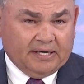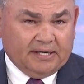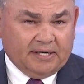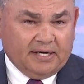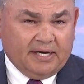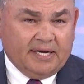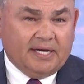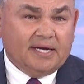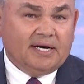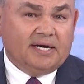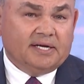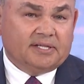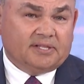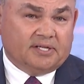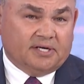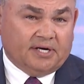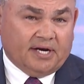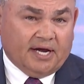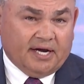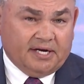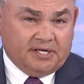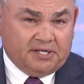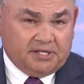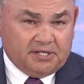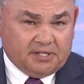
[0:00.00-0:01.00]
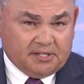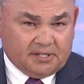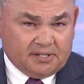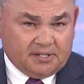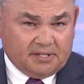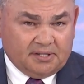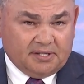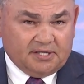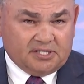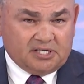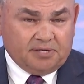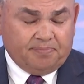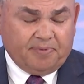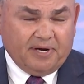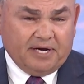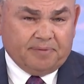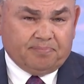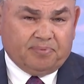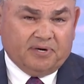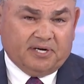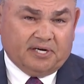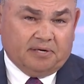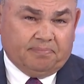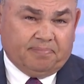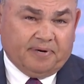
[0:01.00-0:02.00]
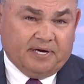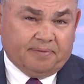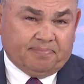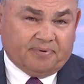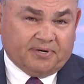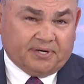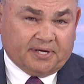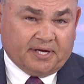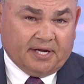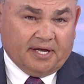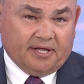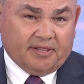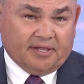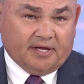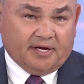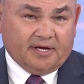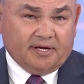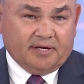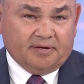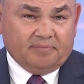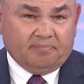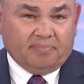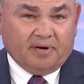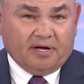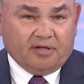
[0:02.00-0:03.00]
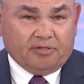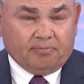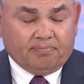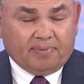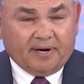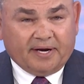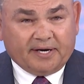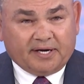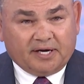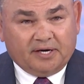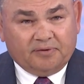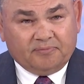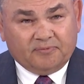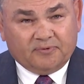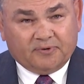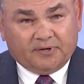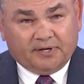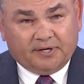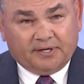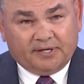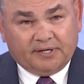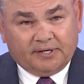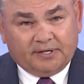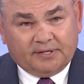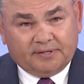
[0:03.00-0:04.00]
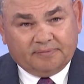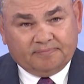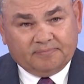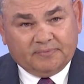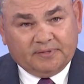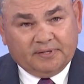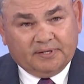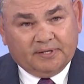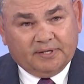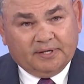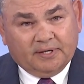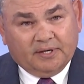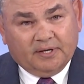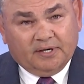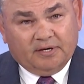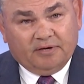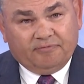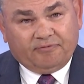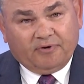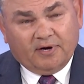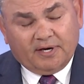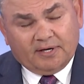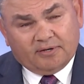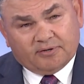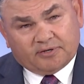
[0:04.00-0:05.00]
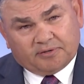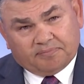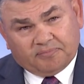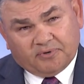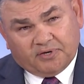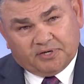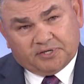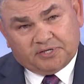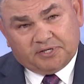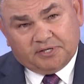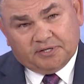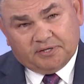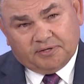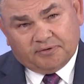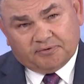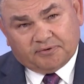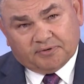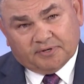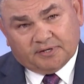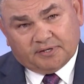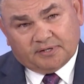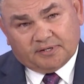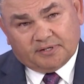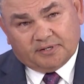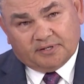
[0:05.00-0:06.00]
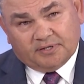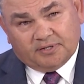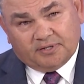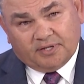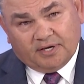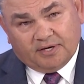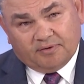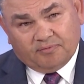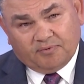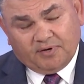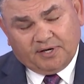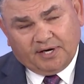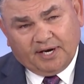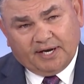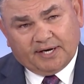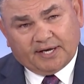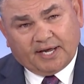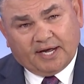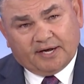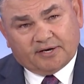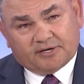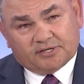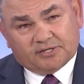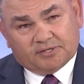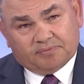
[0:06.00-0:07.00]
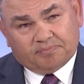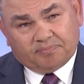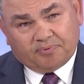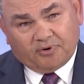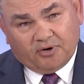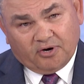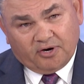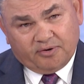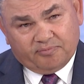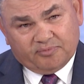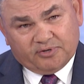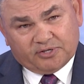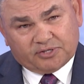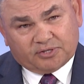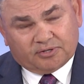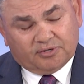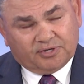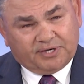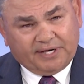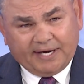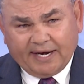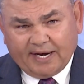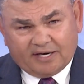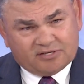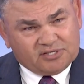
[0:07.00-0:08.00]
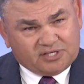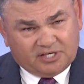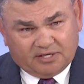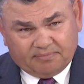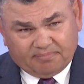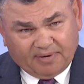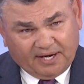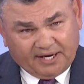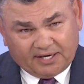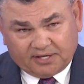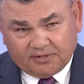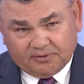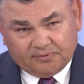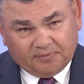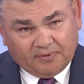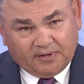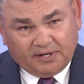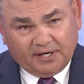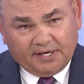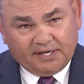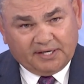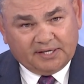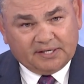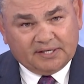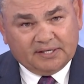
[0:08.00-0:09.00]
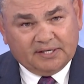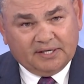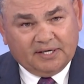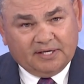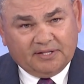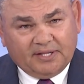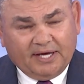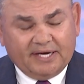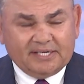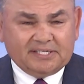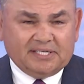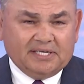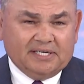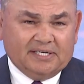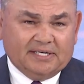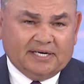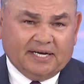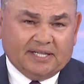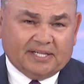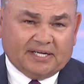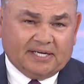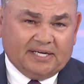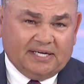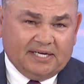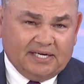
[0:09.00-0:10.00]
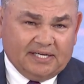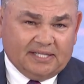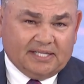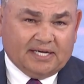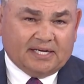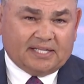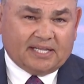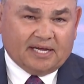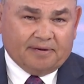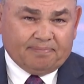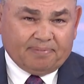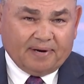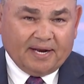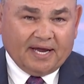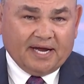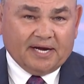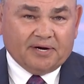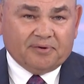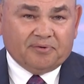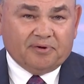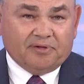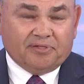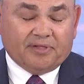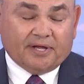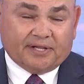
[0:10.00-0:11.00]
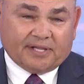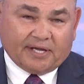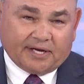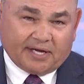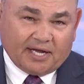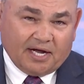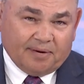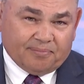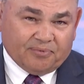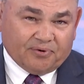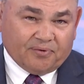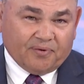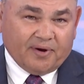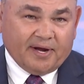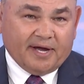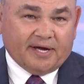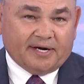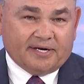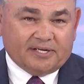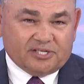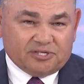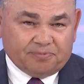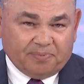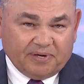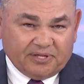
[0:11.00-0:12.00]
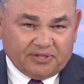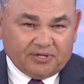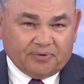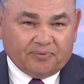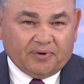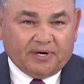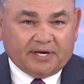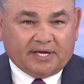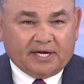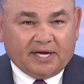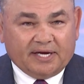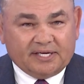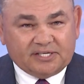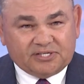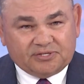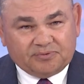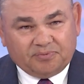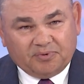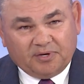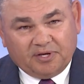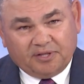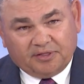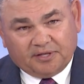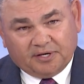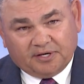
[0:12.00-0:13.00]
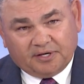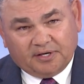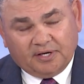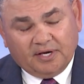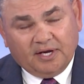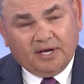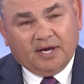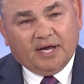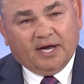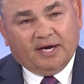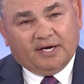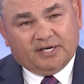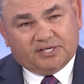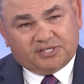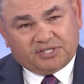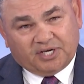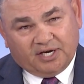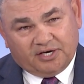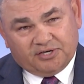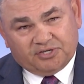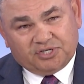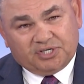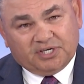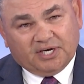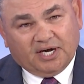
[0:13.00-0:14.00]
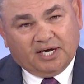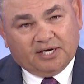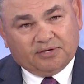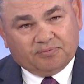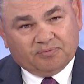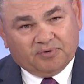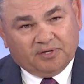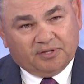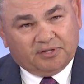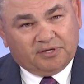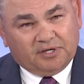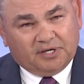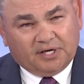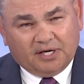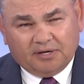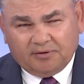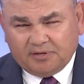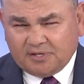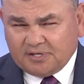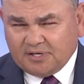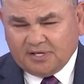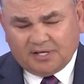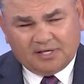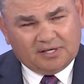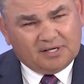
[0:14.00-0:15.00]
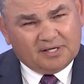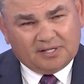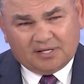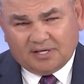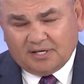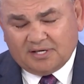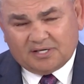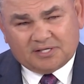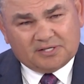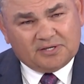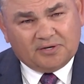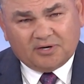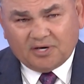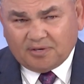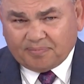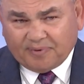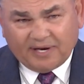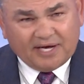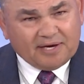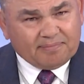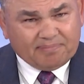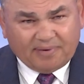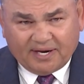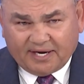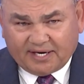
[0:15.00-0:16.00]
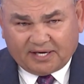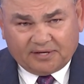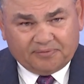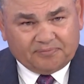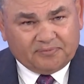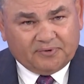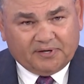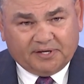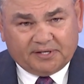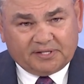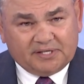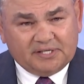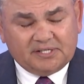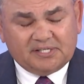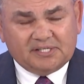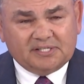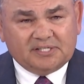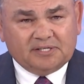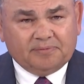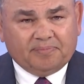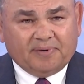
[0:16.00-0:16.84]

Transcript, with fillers: healing the nation. It's about bringing people together, both black and white. And, if I look at my children, that when they go to primary school, they don't see black or white. They see another kid that they play with, that they come around and spend the weekends with and associate with. You know, it's not about black and white. This is